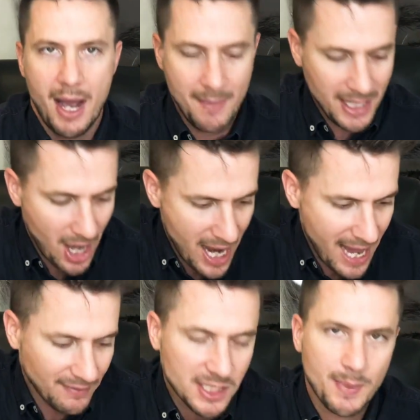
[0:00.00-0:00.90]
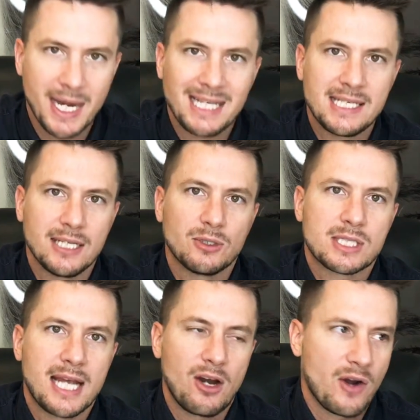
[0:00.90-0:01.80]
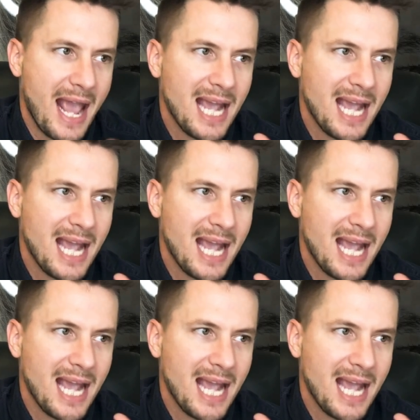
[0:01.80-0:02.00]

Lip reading: I mean, I haven't spent a single cent on